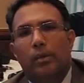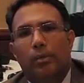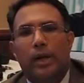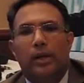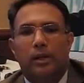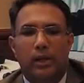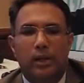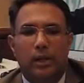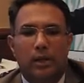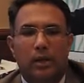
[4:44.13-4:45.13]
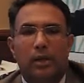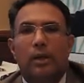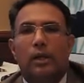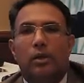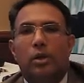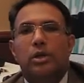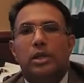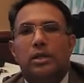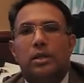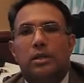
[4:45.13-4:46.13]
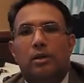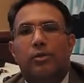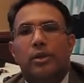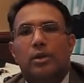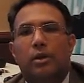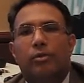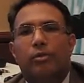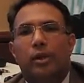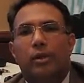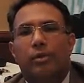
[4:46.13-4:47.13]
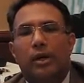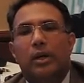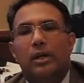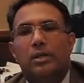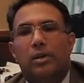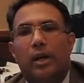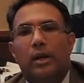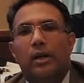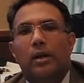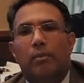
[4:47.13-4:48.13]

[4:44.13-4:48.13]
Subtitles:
where the not just the surface of the finger is read,